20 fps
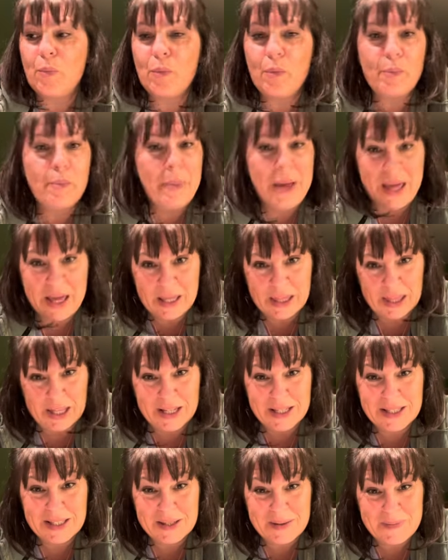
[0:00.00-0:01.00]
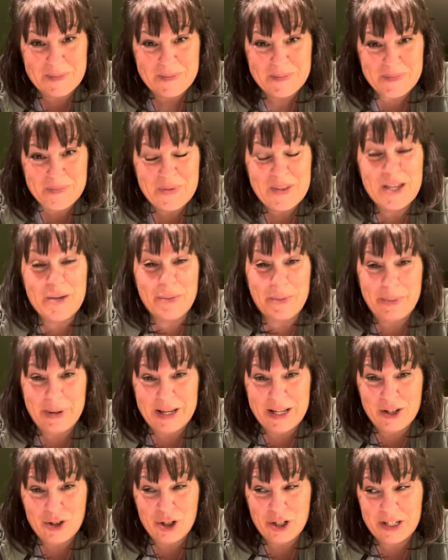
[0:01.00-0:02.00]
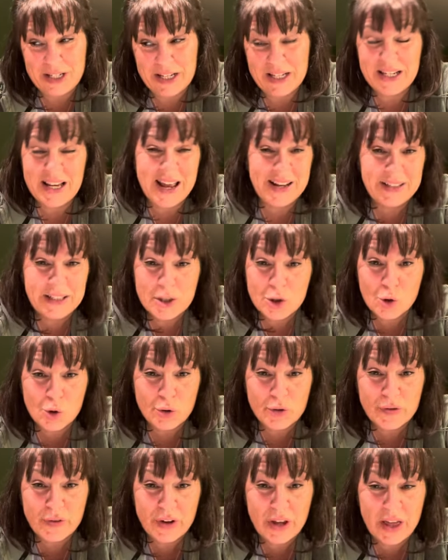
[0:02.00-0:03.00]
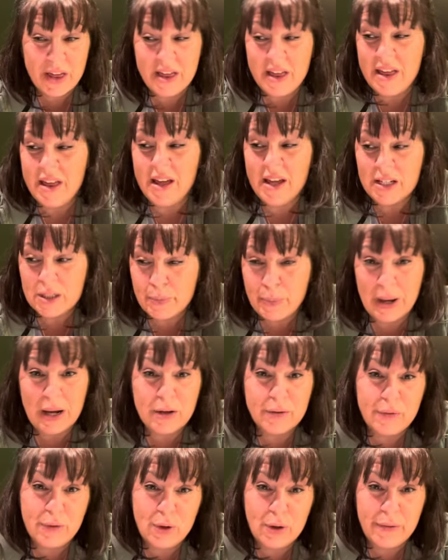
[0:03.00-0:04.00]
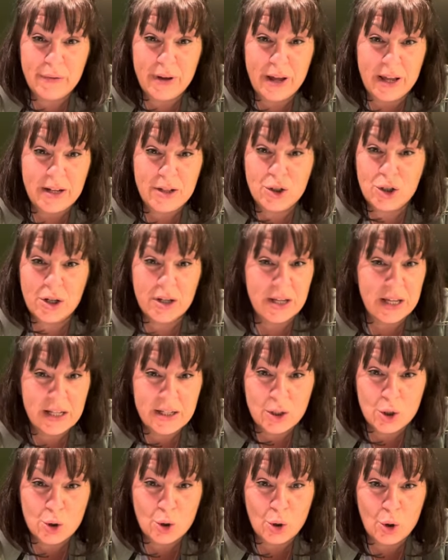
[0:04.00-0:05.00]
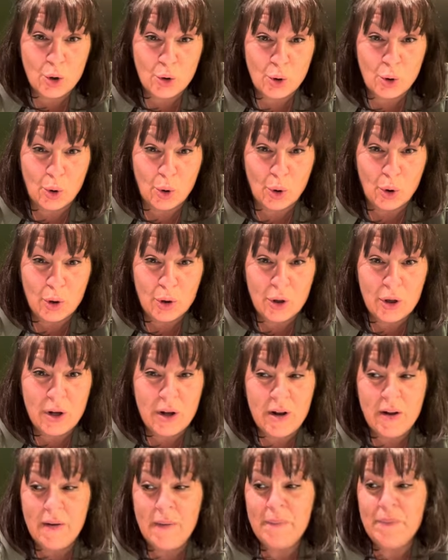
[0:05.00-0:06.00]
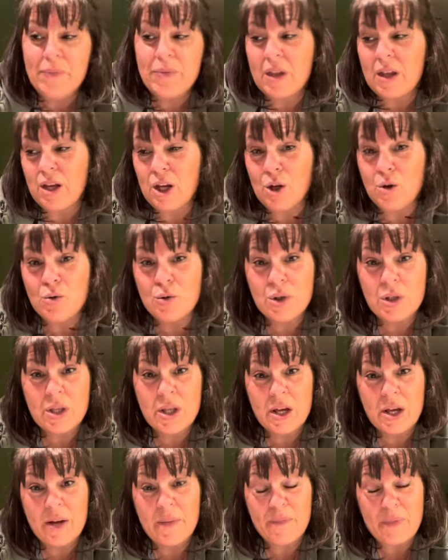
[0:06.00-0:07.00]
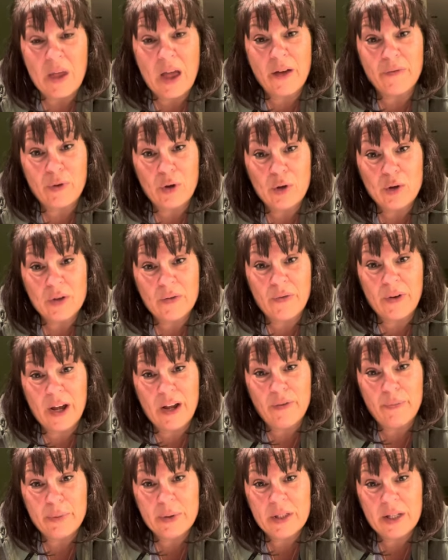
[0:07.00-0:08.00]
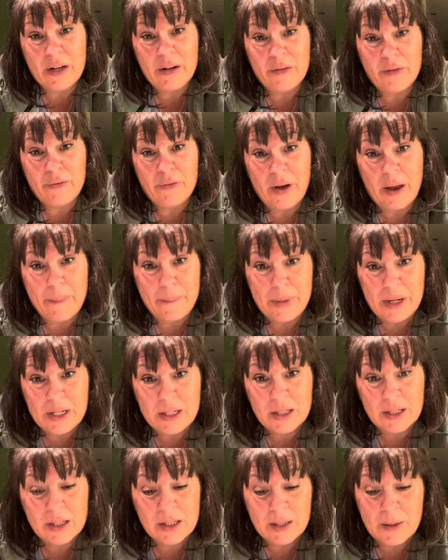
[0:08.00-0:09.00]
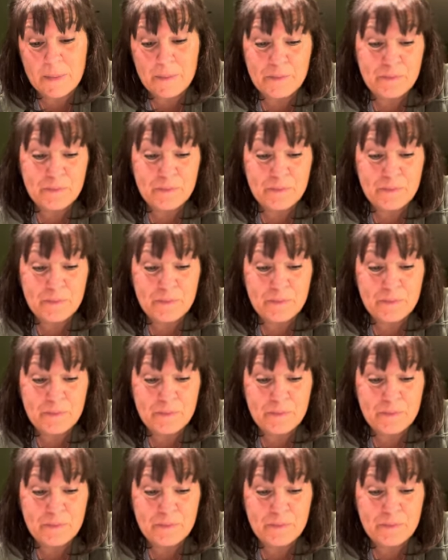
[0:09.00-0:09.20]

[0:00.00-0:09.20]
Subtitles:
Make this. You'll be pleased you did. And it's good for you. It's packed full of veg. Kids don't know. I've used 5% fat mince.